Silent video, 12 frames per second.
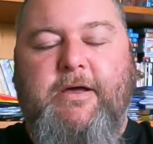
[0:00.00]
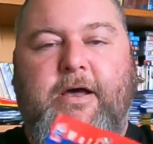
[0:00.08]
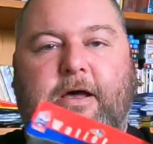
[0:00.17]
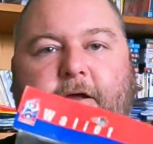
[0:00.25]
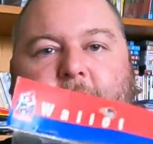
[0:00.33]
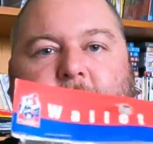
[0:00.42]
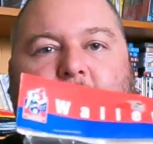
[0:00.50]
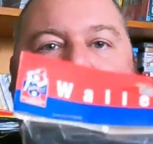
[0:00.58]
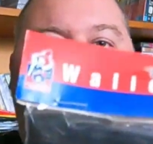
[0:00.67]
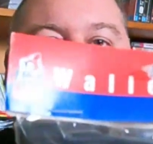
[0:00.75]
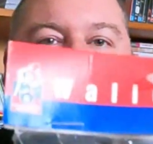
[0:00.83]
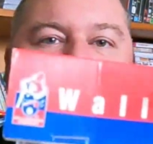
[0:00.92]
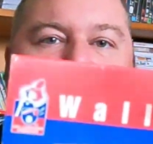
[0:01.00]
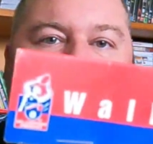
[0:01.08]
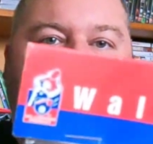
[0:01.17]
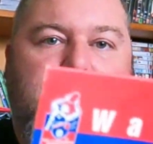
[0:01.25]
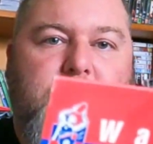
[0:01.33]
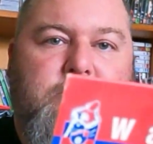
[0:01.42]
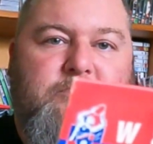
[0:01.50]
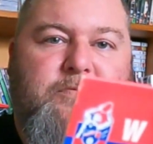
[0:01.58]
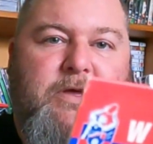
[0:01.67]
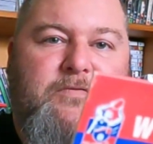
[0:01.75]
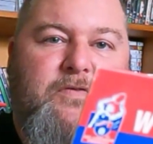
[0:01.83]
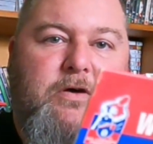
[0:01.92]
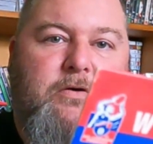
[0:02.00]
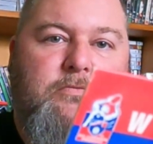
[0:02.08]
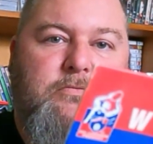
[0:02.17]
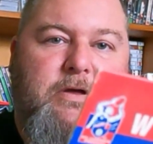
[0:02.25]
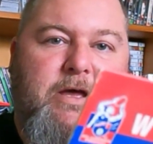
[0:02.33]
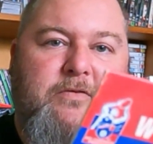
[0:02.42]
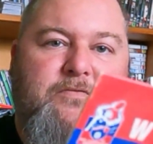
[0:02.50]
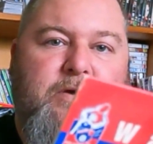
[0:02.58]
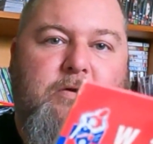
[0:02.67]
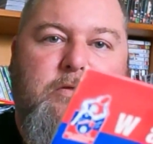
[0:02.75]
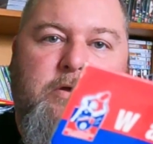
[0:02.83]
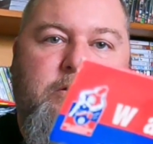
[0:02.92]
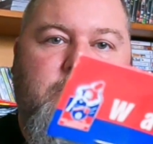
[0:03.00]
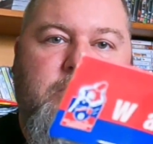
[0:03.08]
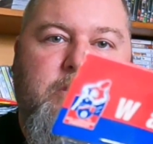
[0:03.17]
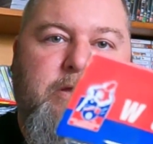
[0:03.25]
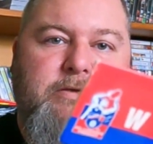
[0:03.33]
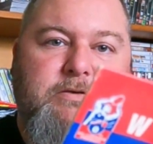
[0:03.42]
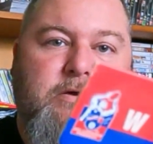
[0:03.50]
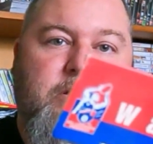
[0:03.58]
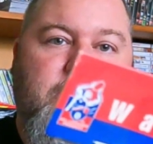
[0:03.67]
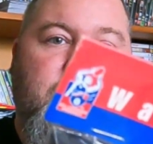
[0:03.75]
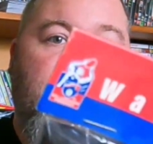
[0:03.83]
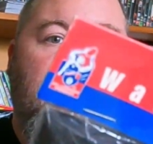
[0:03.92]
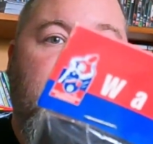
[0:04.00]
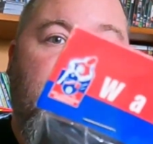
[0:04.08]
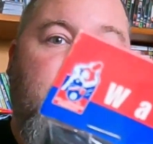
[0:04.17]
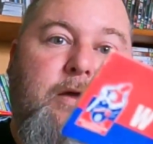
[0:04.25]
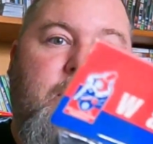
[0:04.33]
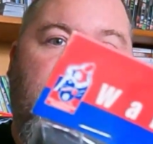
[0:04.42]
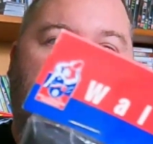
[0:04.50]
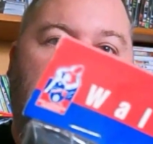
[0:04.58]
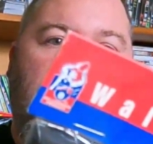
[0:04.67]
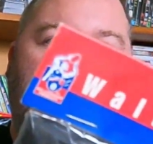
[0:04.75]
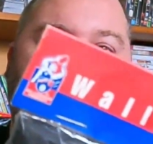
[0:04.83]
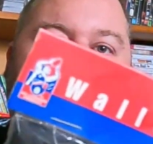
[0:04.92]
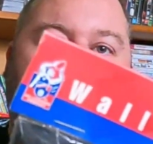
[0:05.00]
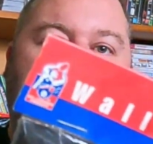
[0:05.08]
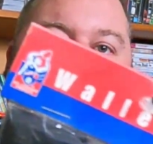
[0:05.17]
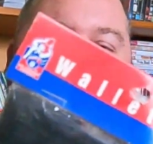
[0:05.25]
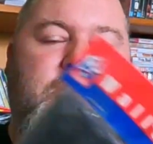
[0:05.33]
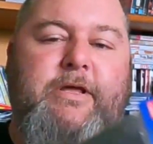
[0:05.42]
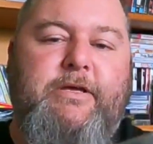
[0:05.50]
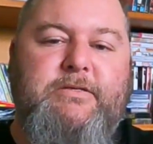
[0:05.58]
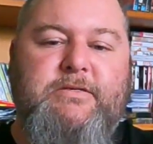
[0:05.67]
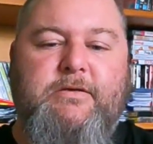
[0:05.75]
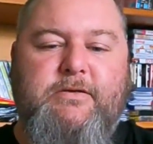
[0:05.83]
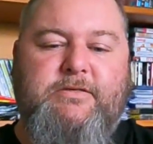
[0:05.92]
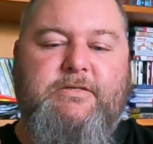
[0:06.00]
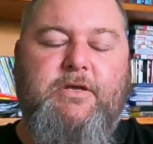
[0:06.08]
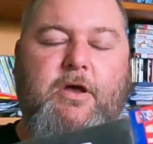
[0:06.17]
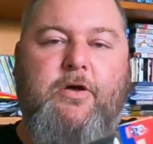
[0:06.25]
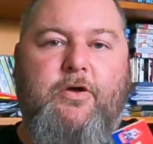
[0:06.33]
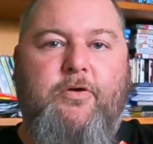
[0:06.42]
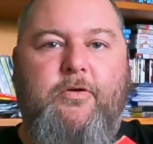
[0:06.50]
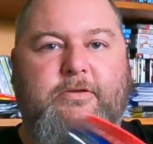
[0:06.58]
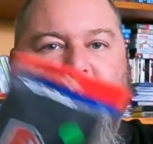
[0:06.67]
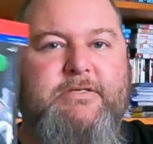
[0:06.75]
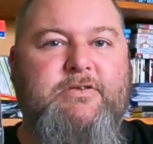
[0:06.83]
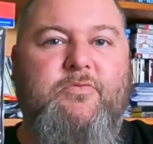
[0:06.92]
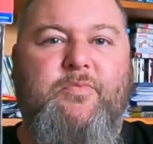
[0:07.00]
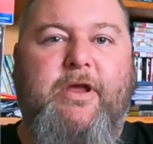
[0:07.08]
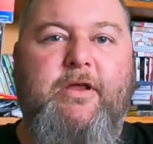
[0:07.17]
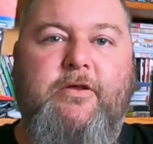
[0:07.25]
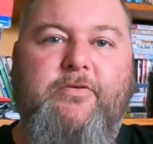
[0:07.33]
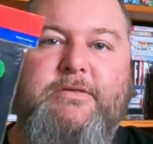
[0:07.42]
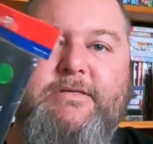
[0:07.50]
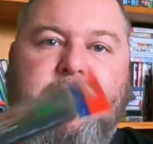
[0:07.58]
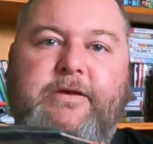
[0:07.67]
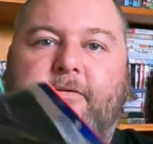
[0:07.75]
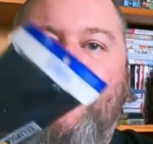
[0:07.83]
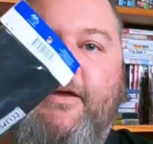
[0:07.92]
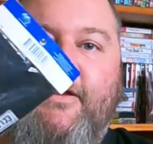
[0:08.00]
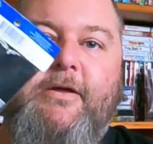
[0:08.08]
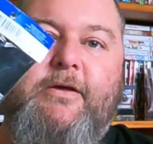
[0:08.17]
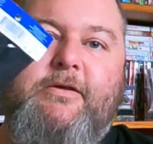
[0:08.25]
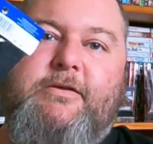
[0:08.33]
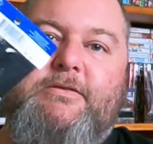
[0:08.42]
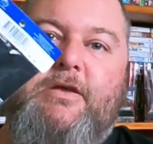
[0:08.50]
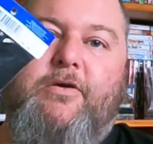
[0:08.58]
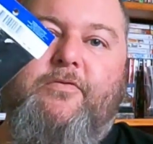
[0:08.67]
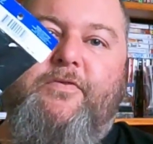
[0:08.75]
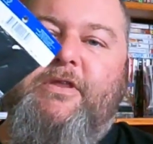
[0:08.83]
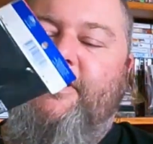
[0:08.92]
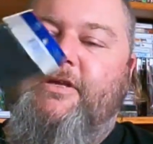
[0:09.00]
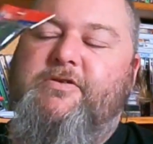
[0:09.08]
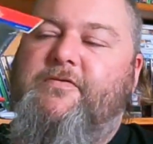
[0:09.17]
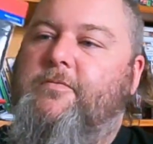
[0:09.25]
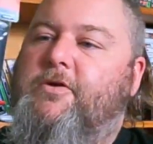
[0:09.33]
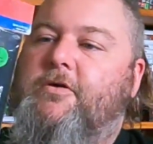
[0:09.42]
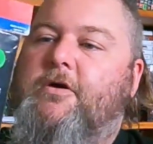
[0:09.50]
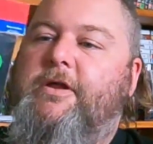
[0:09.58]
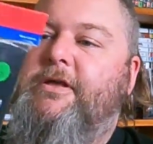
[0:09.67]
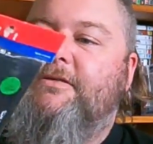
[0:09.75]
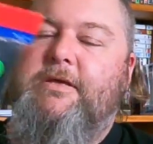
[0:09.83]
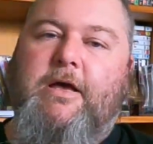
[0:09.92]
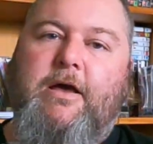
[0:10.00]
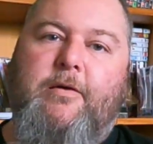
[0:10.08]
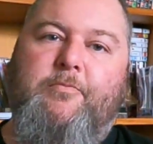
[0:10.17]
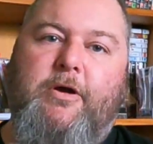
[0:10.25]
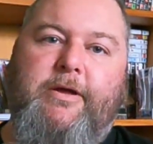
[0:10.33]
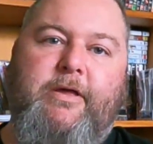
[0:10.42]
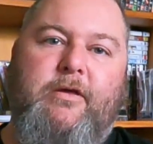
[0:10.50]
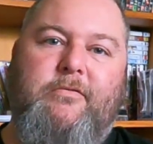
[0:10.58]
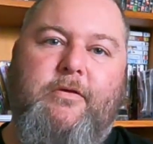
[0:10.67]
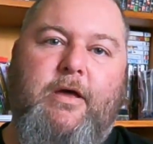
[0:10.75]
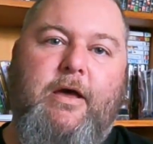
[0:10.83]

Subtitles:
Got the old school VFL, AFL logo on there, sorry, from the 90s. So still brand new and sealed. So vintage from the 90s. I might get